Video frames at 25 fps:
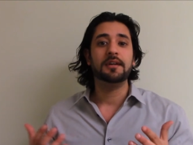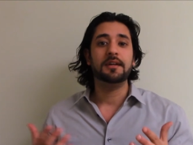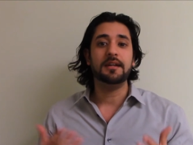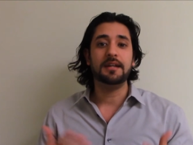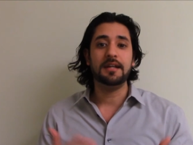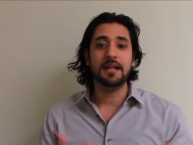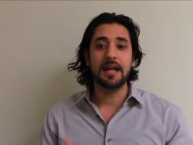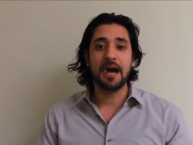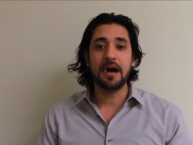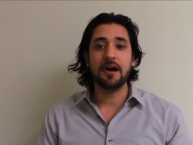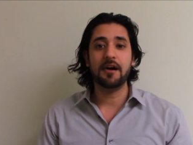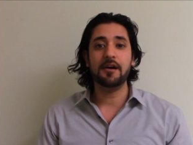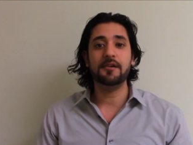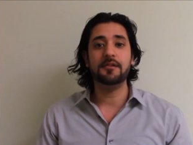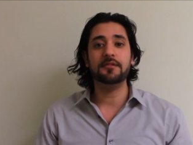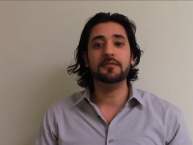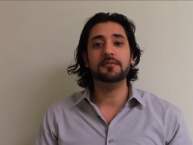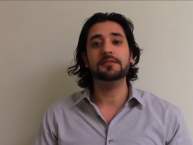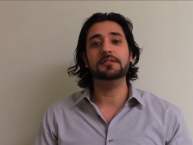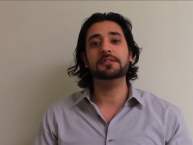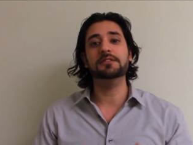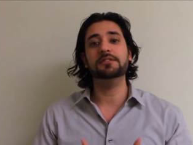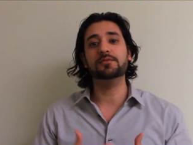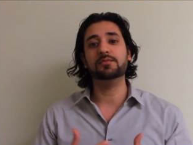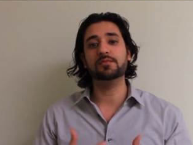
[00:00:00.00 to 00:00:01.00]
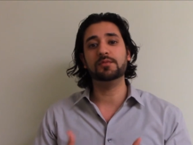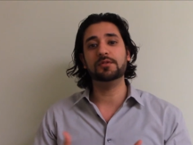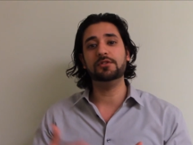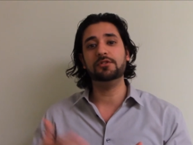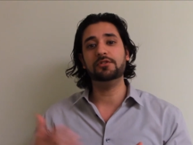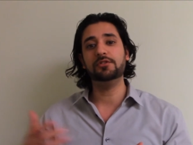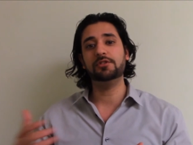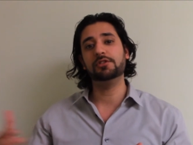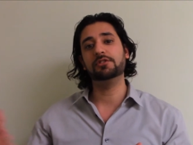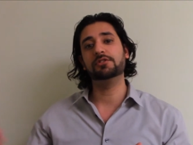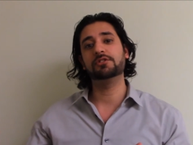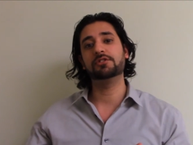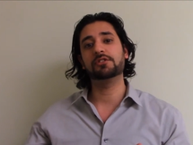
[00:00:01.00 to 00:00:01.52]
now is when you
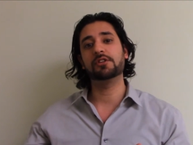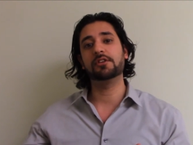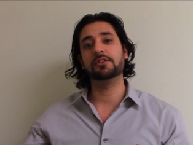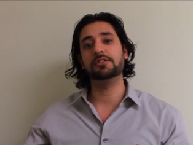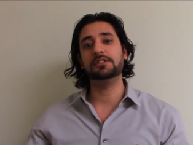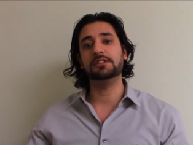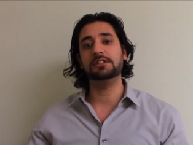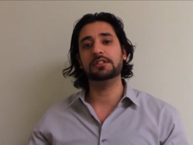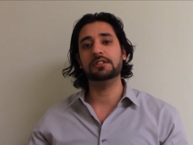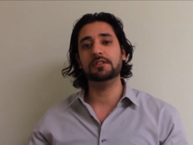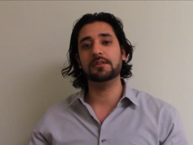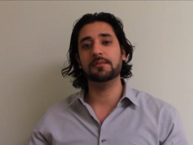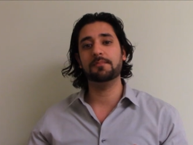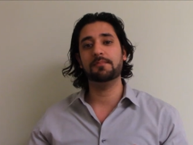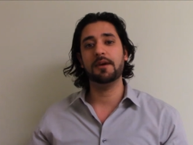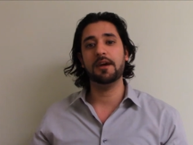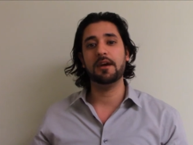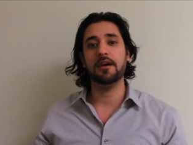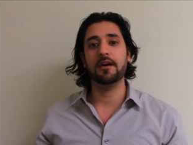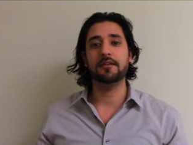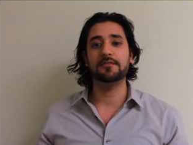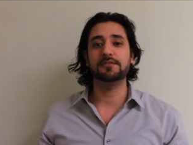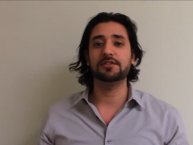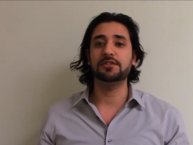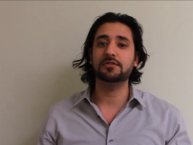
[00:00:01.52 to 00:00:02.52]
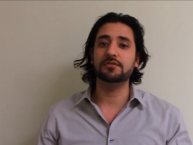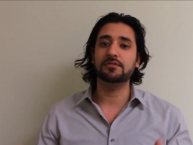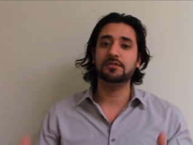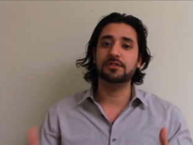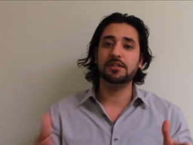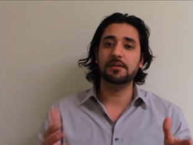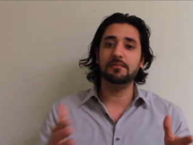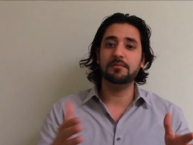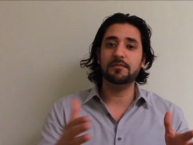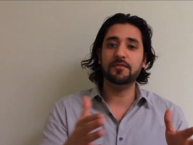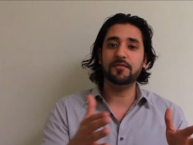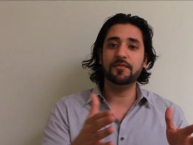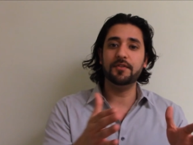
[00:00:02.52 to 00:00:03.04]
should start seeing the payoff. So
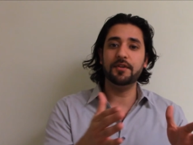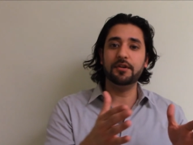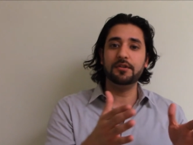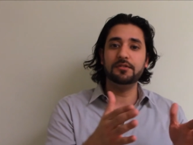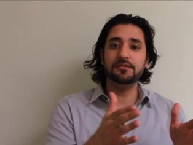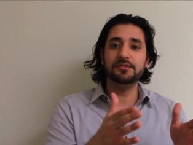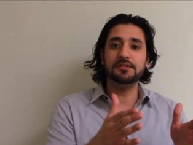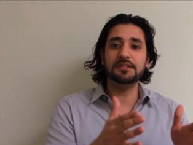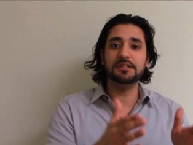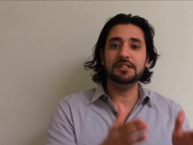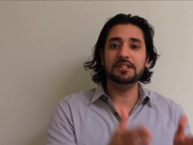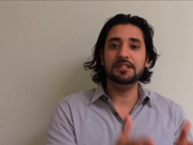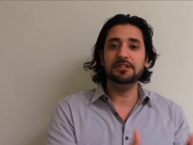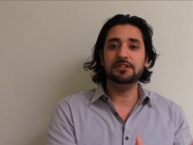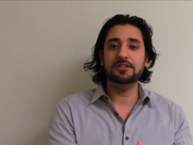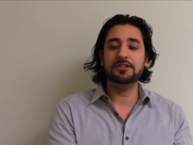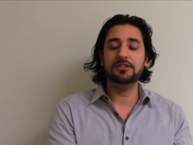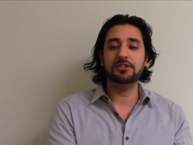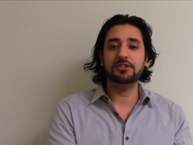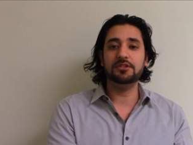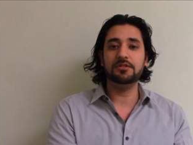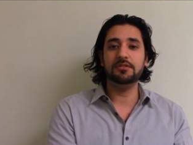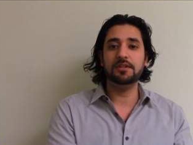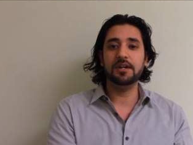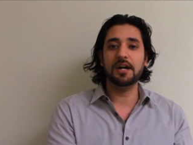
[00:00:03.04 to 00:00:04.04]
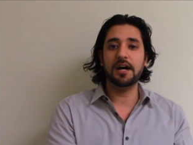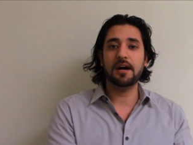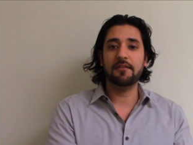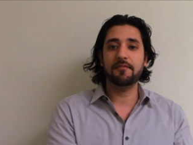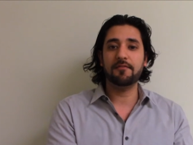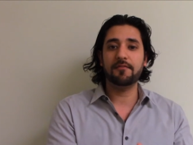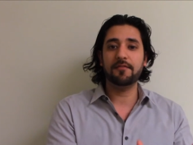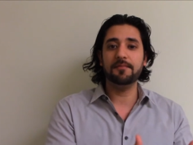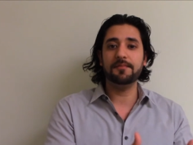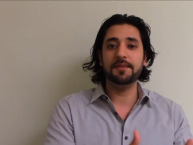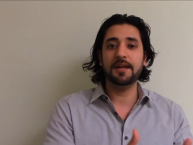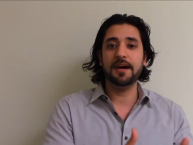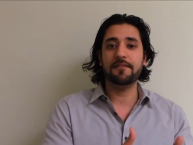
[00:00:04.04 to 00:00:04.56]
some of those leads that you
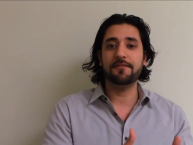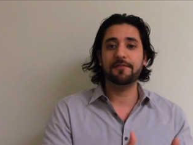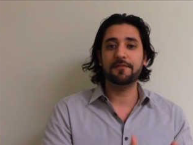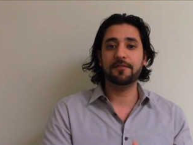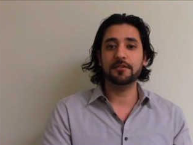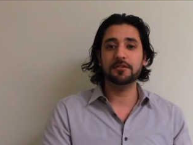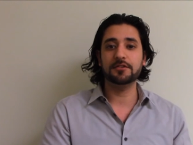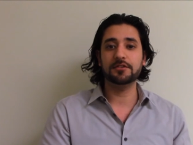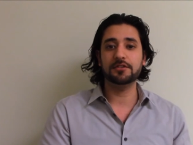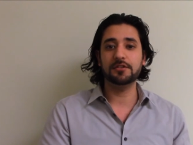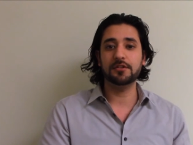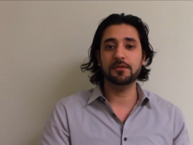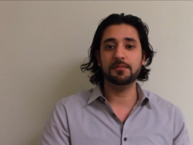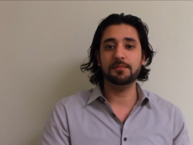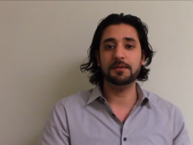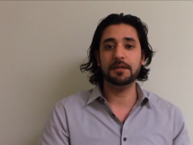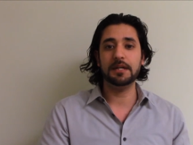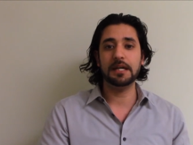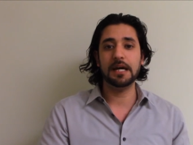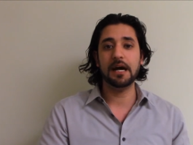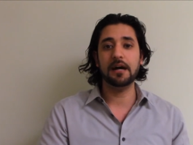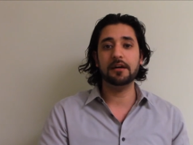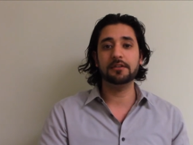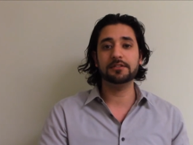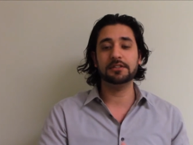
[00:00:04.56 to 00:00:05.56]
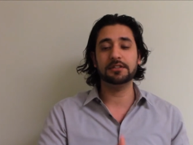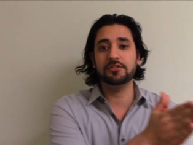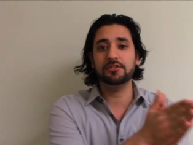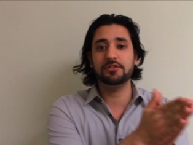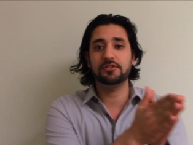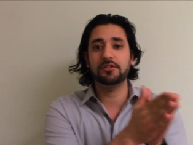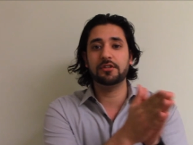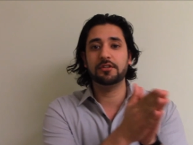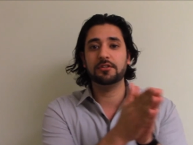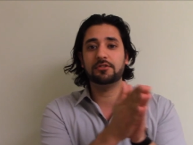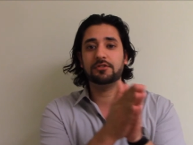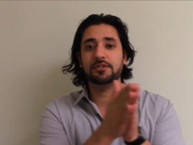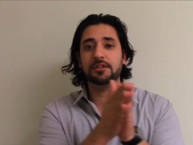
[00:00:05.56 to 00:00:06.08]
got from that first open house
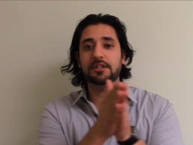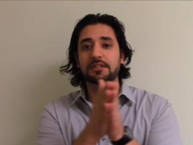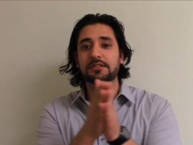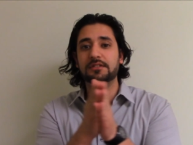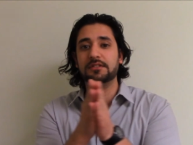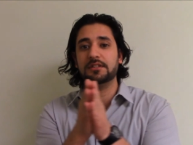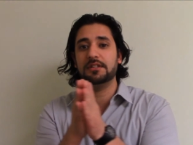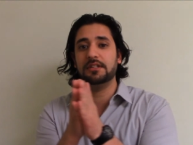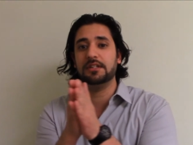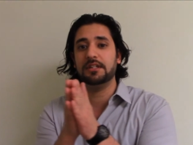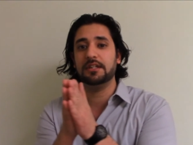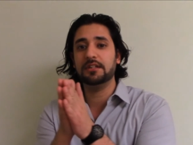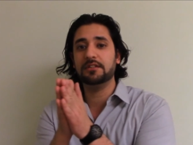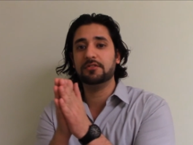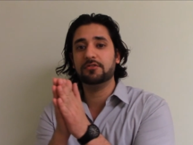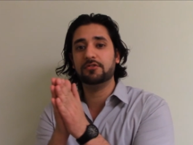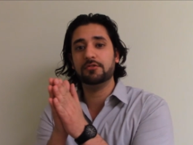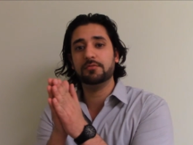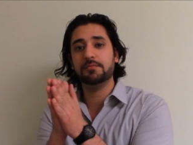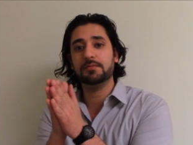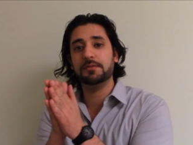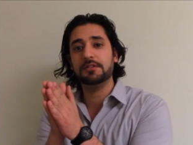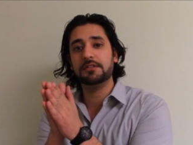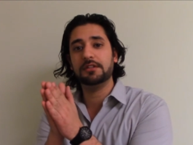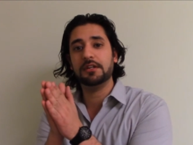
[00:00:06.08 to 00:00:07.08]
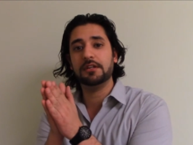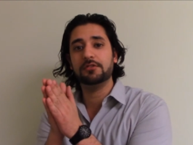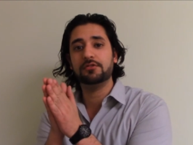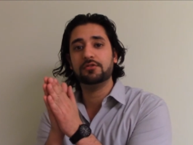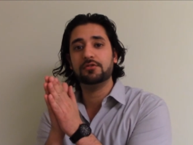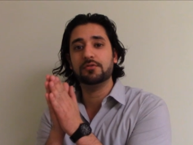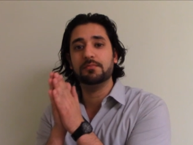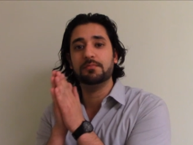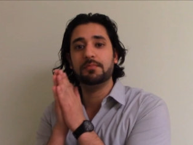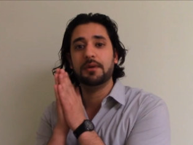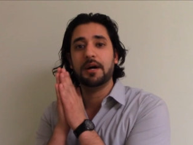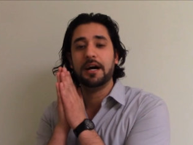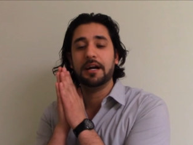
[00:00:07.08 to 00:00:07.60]
start translating into
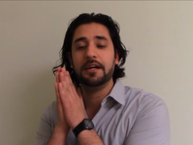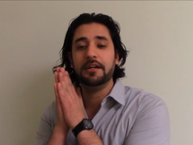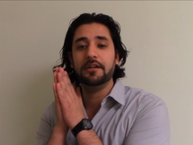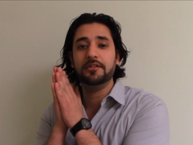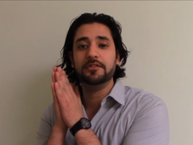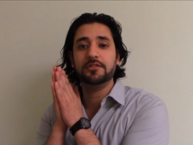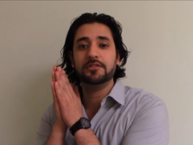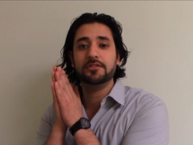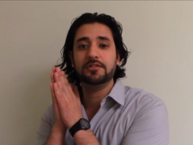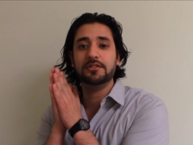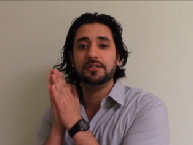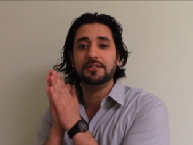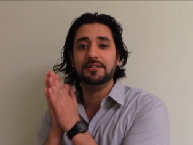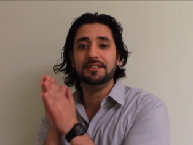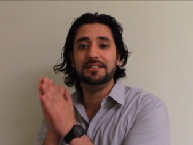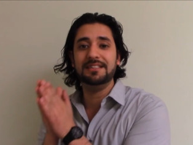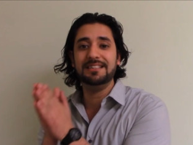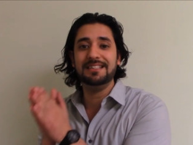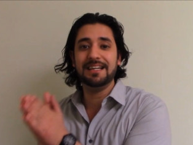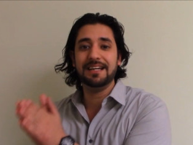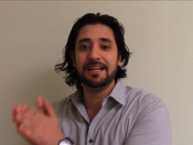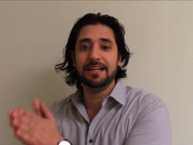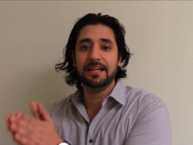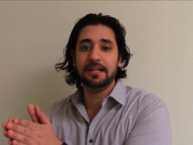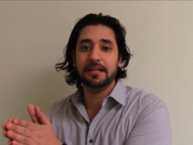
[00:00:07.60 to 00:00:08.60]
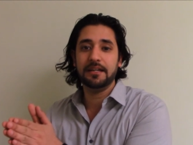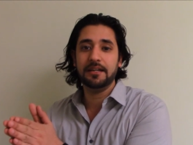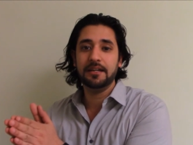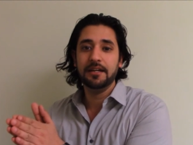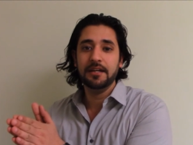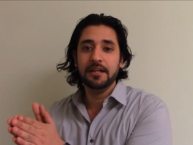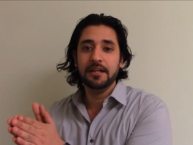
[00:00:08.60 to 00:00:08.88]
potential buyers today.